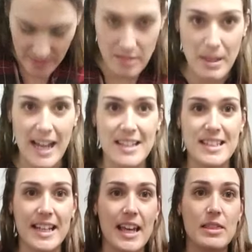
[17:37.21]
some
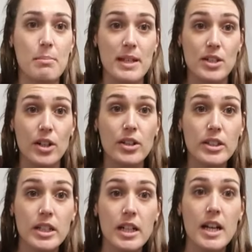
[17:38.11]
elastic in the middle,
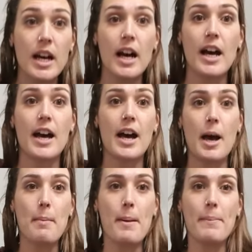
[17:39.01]

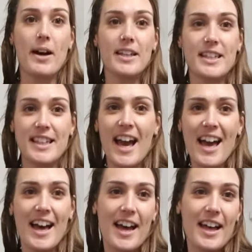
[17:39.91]
um, but
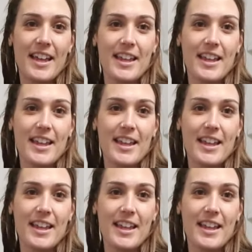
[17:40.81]
yeah.